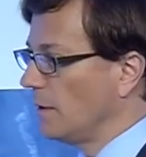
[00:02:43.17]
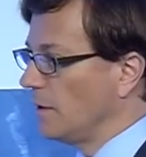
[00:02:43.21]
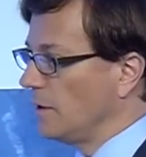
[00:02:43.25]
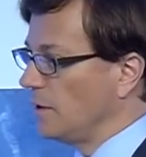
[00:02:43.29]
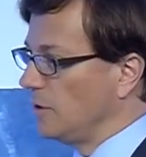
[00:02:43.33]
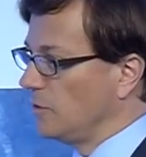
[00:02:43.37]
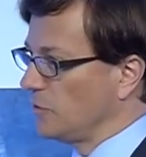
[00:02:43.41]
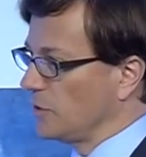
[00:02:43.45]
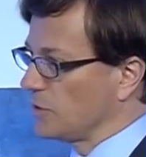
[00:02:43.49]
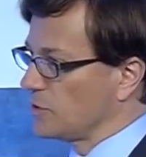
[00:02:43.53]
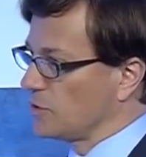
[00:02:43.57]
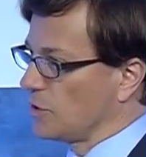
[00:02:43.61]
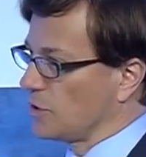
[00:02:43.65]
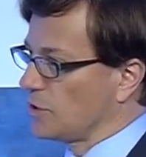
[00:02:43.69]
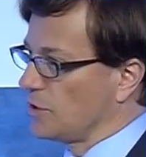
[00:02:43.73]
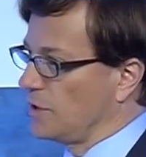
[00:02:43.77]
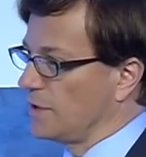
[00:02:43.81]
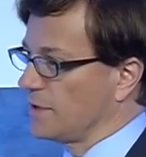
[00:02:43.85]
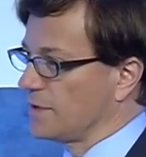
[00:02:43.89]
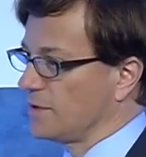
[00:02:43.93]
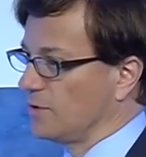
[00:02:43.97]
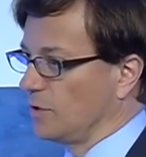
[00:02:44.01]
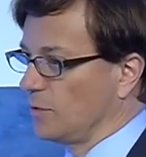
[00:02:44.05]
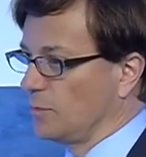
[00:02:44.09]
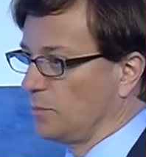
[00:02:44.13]
Infrastructure
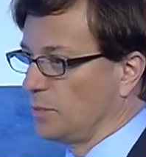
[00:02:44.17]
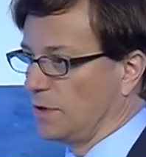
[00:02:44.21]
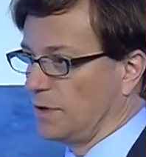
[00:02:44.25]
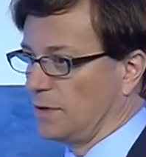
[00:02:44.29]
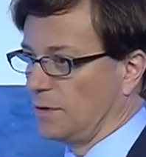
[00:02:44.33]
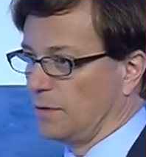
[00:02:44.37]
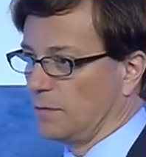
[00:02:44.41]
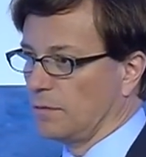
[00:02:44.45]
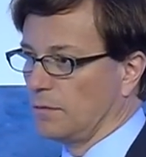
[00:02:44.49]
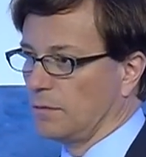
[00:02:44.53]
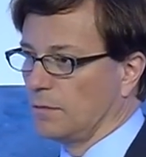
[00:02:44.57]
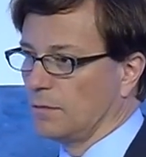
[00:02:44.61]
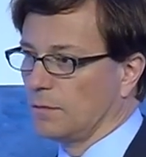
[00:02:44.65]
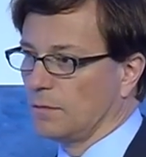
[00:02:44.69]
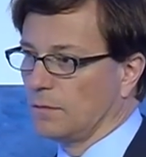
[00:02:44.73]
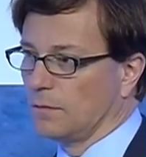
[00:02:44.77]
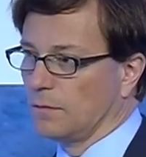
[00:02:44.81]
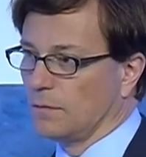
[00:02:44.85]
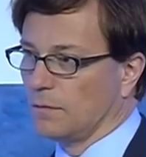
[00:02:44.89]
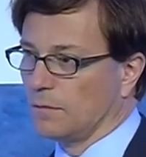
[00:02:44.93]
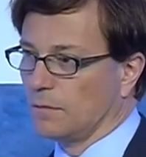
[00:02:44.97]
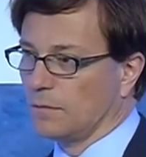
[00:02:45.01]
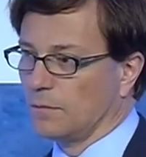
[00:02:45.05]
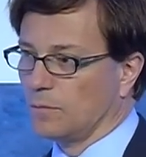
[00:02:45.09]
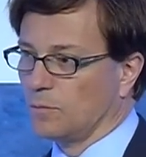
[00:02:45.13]
has not been
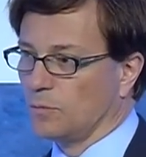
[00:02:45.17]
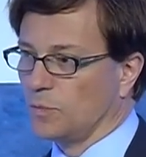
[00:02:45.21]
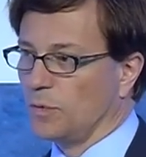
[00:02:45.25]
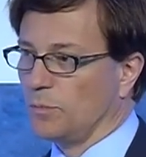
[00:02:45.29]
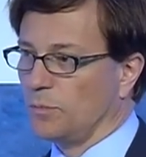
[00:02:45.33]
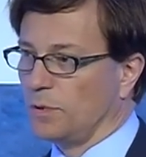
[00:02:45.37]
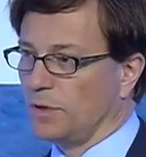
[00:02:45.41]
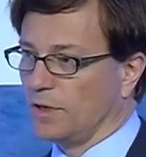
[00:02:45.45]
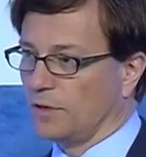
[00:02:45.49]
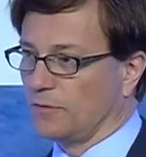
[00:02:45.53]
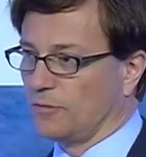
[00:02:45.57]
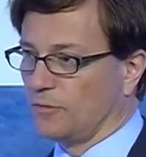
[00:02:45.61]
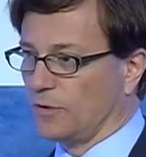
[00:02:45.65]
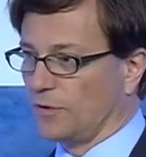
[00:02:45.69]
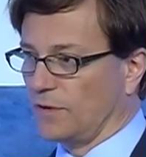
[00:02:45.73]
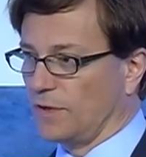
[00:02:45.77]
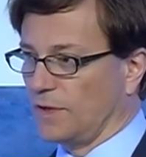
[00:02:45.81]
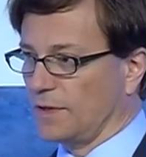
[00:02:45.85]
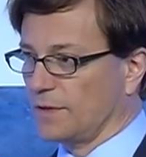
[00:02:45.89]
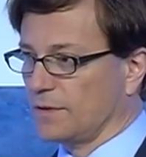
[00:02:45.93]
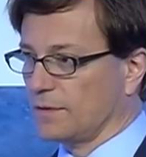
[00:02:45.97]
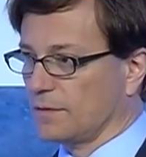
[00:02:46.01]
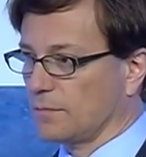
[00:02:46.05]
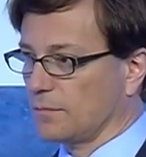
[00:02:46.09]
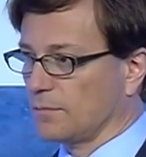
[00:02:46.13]
prepared for
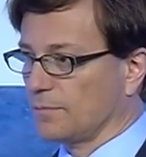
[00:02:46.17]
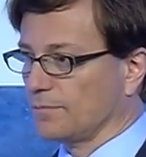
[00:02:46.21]
that.